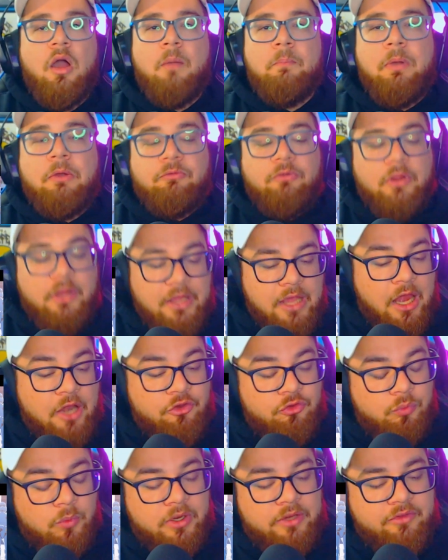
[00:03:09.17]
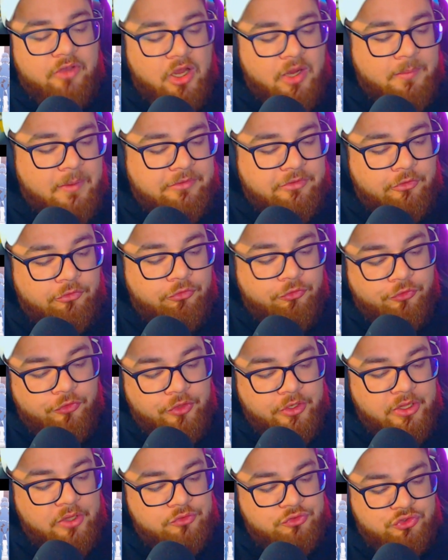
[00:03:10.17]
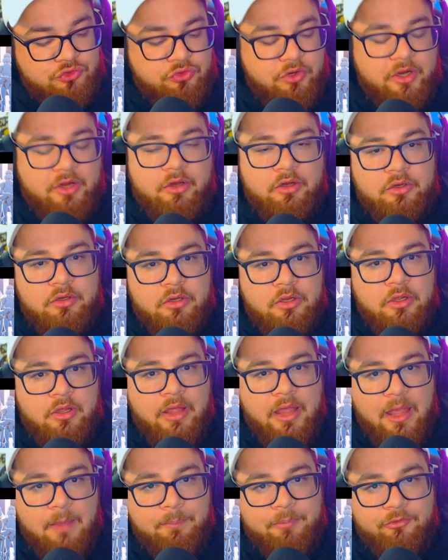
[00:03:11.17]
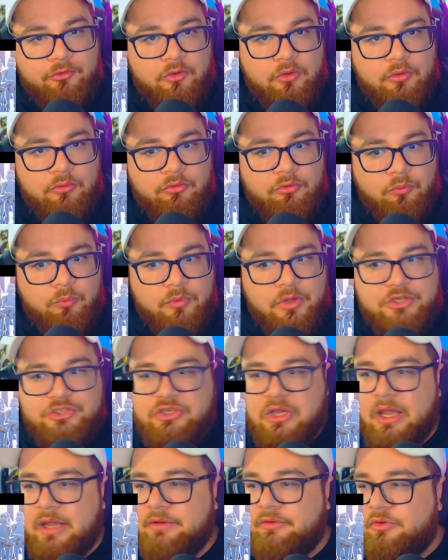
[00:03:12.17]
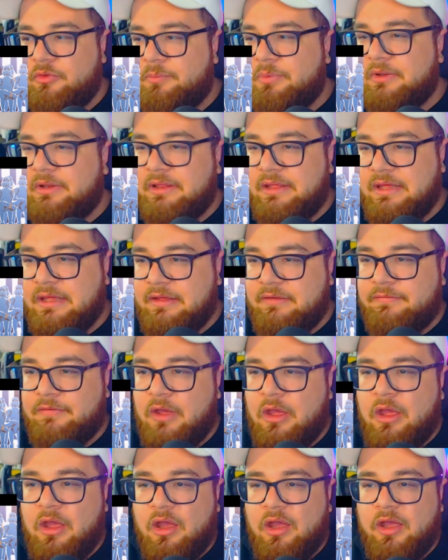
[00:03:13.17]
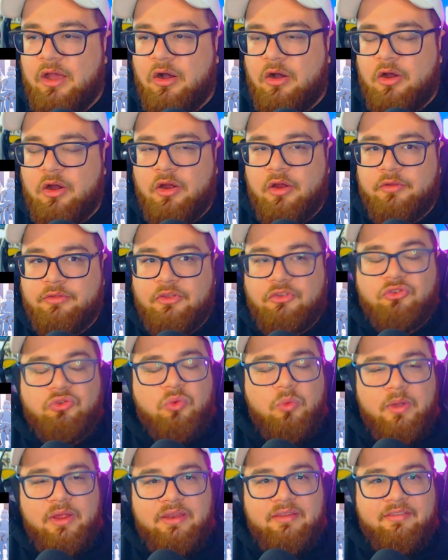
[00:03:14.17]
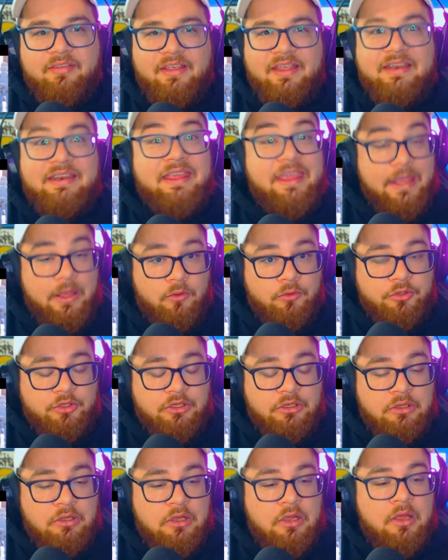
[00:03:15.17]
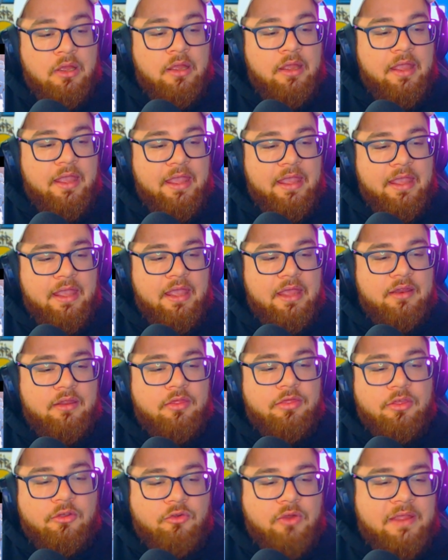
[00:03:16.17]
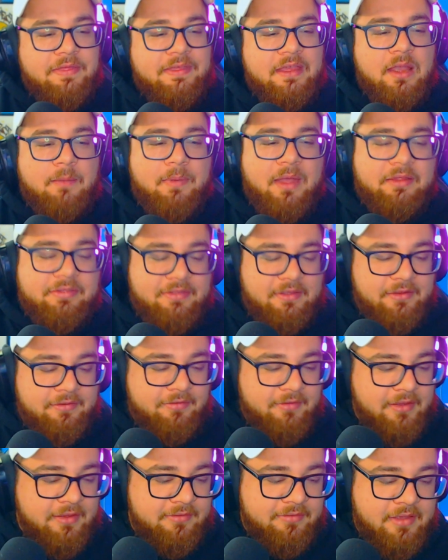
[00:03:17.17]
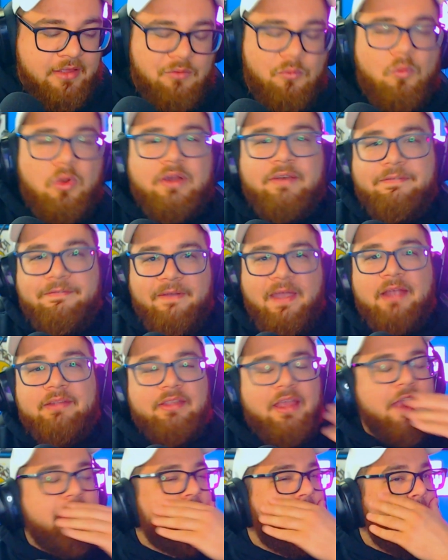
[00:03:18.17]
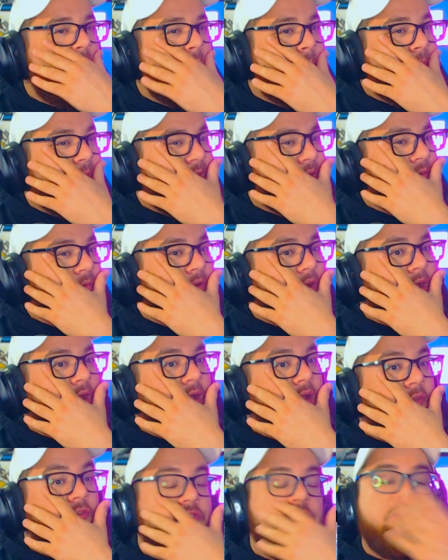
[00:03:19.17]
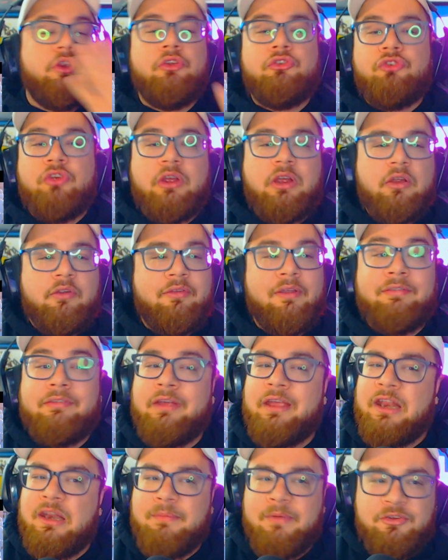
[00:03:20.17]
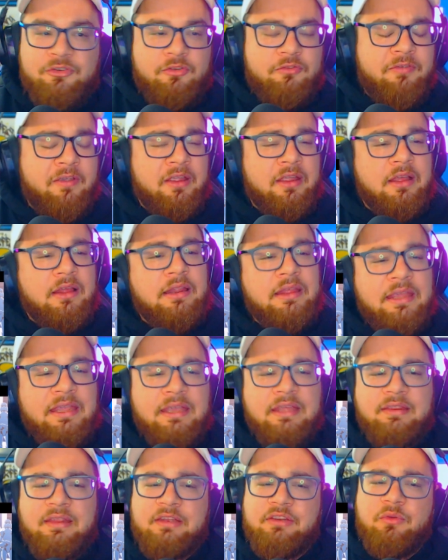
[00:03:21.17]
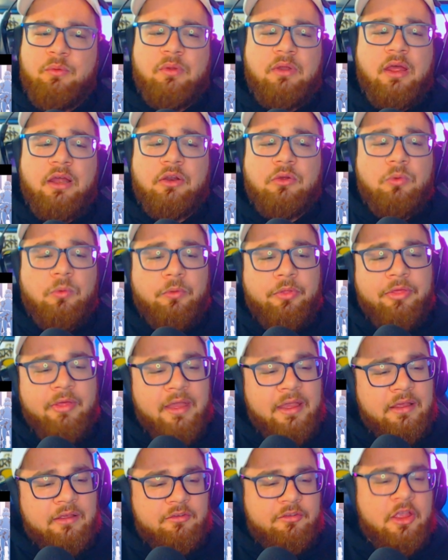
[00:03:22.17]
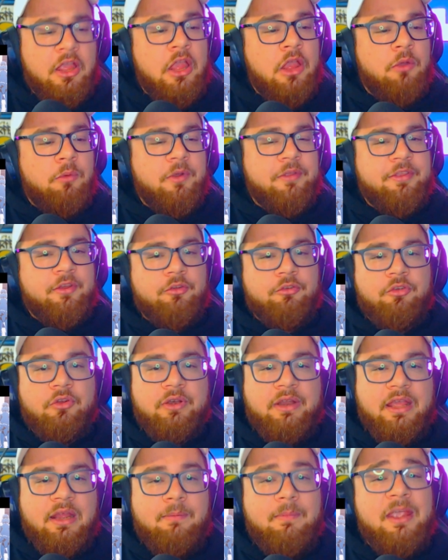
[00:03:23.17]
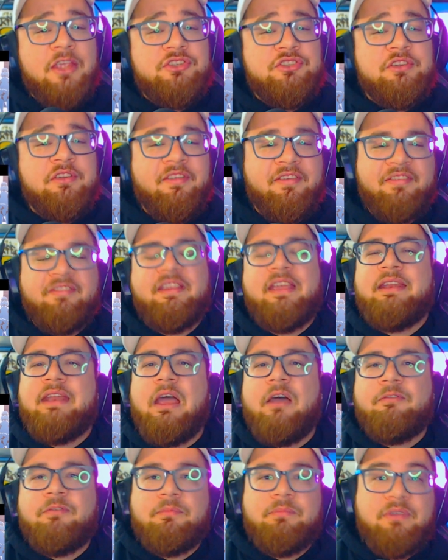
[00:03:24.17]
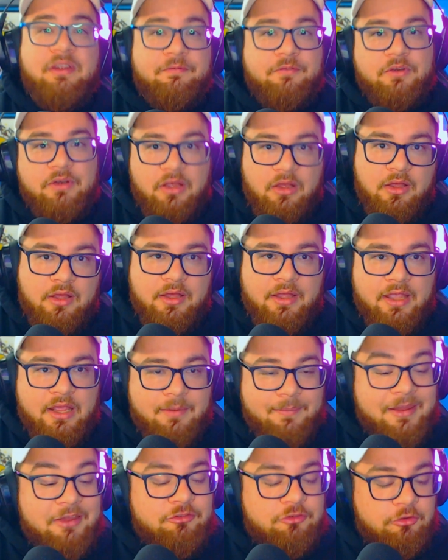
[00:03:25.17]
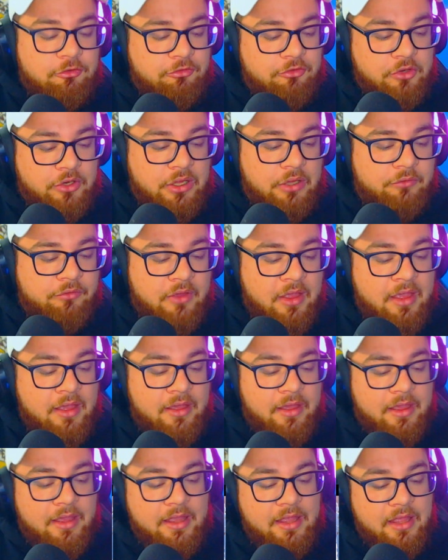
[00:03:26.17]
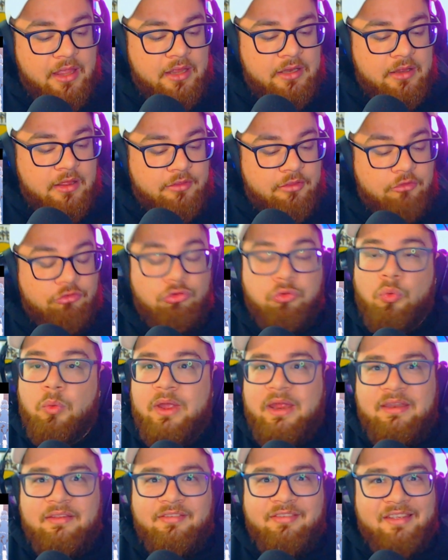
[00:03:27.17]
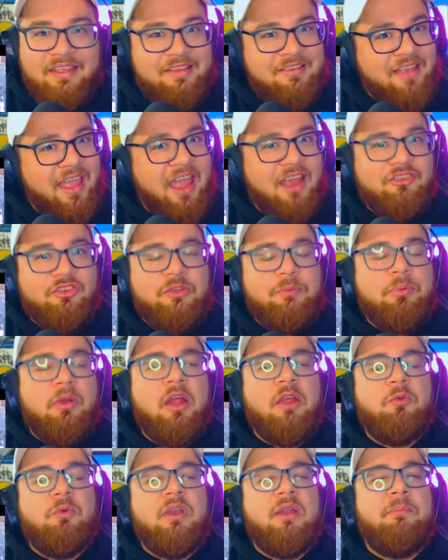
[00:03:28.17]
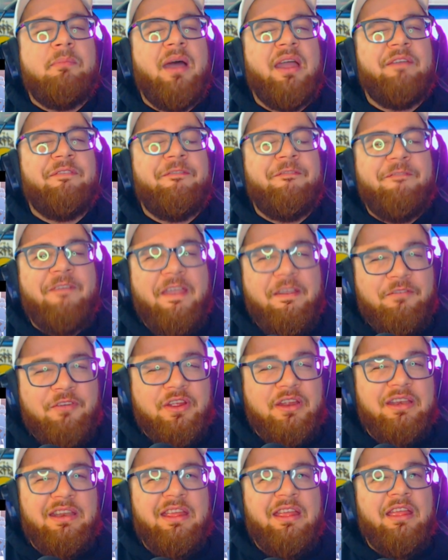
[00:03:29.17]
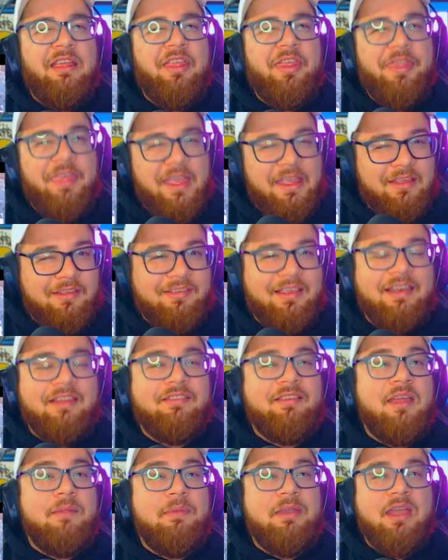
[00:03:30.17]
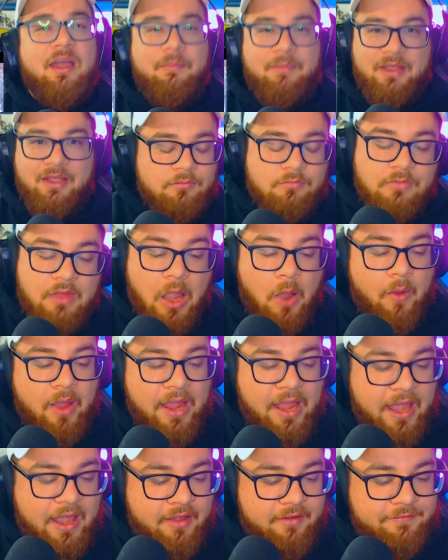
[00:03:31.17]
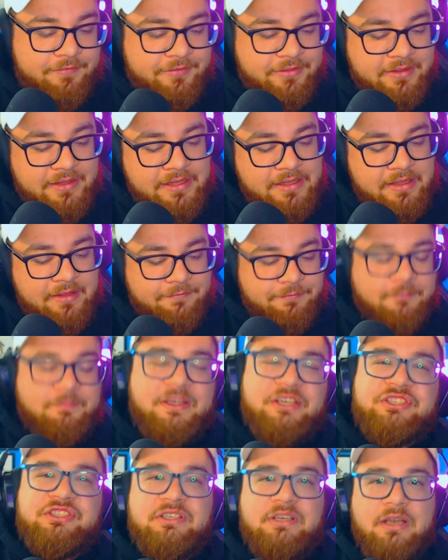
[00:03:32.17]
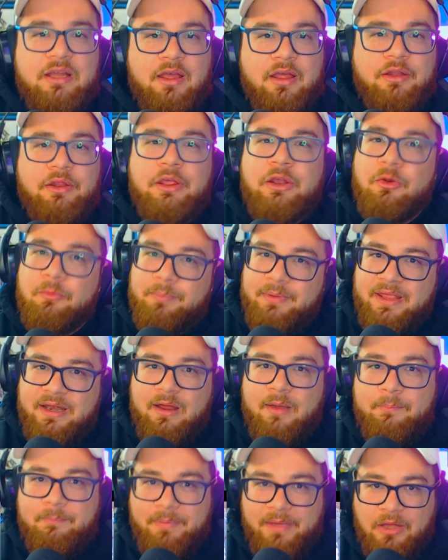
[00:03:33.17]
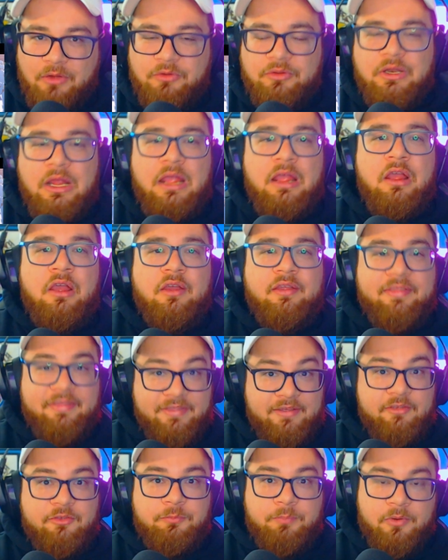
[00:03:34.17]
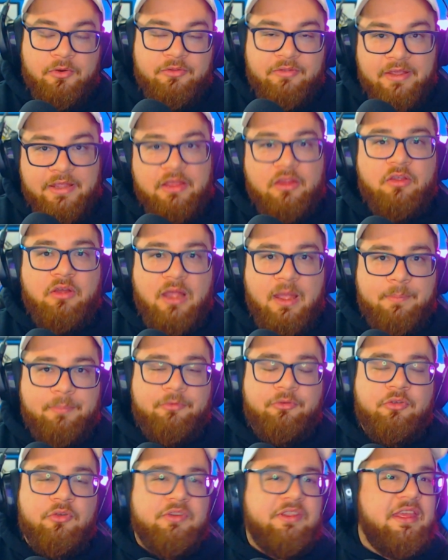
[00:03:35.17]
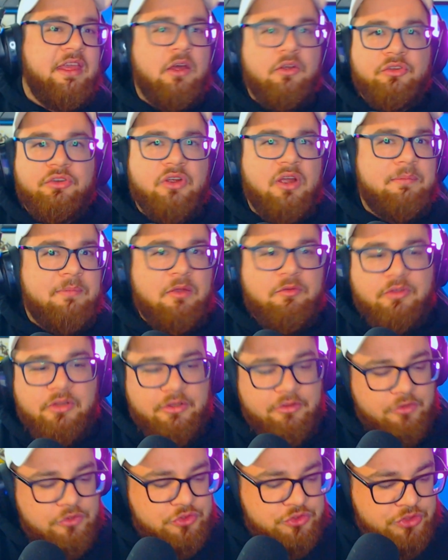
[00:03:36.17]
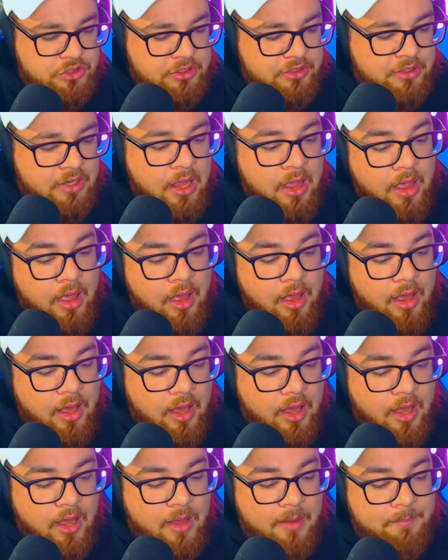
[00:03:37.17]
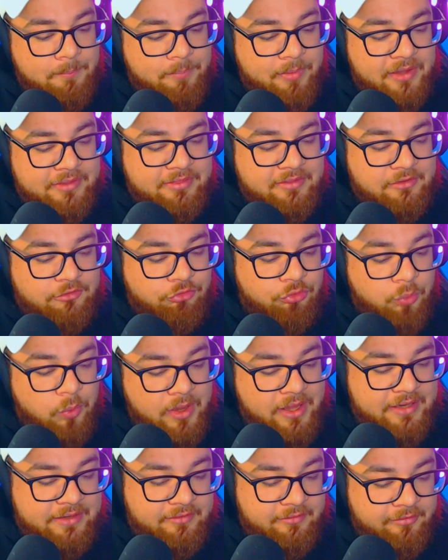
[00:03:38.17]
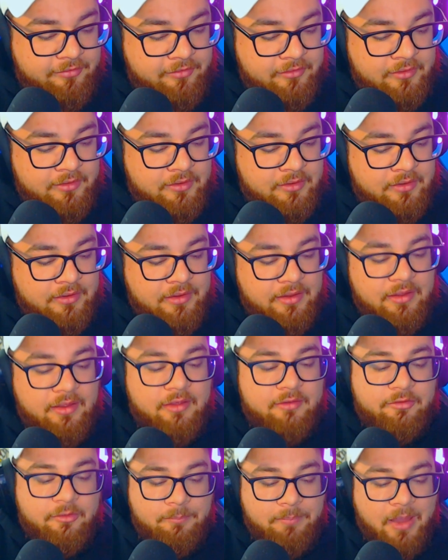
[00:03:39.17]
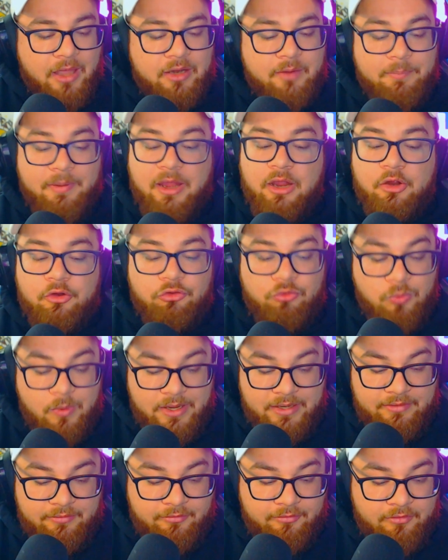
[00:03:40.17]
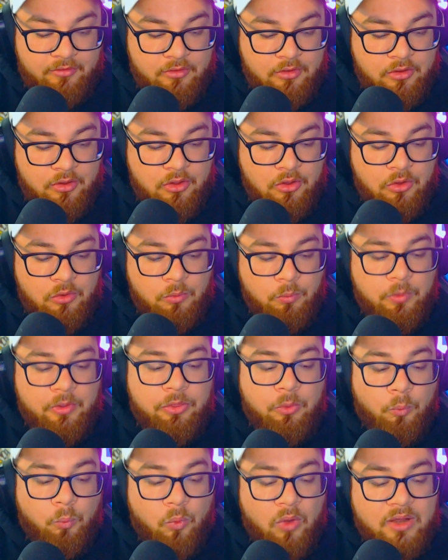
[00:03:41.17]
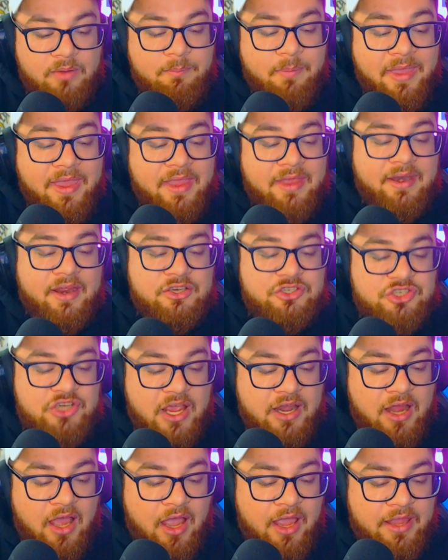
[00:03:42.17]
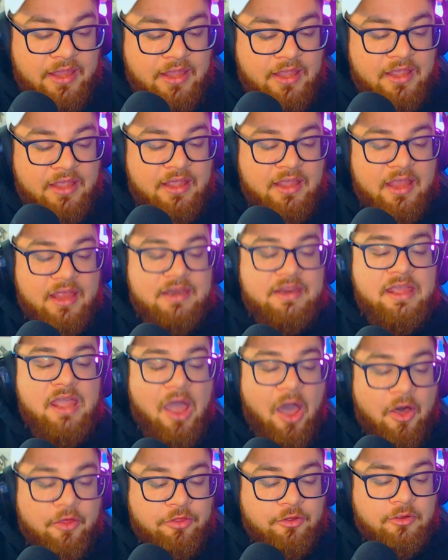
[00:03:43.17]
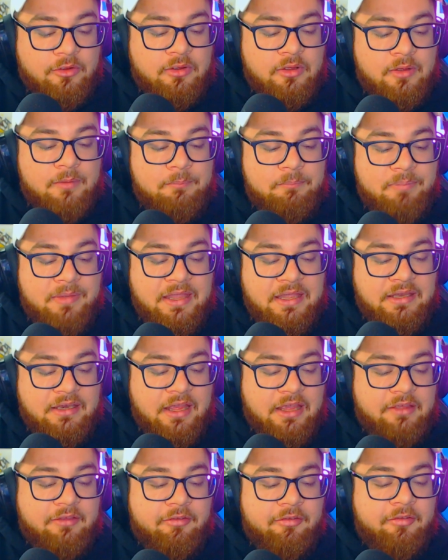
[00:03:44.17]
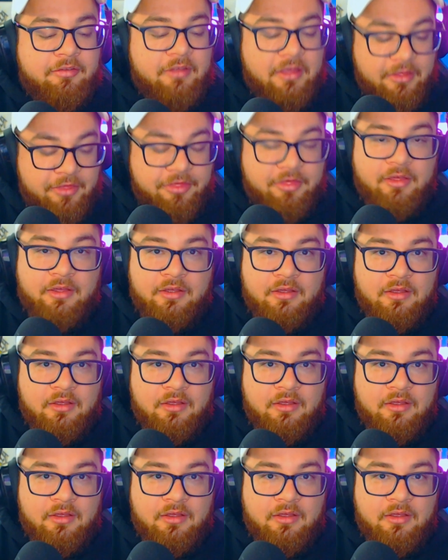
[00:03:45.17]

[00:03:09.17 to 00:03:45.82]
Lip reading: But really, I just want to talk about the Studio Trigger episodes, which I do believe are the Twins and the Elder. And the great thing about this is that one fact I know about Studio Trigger is that their animation is very clean. They do a lot of cool things with their certain animations to stand out from different animation studios. And the Twins is actually probably one of my favorite things that is going to be coming up. Now, I have the information a little bit about this particular episode. The Elder, I'm not really too sure. But the Twins is about a pair of twins, with one being a Jedi and the other being a Sith.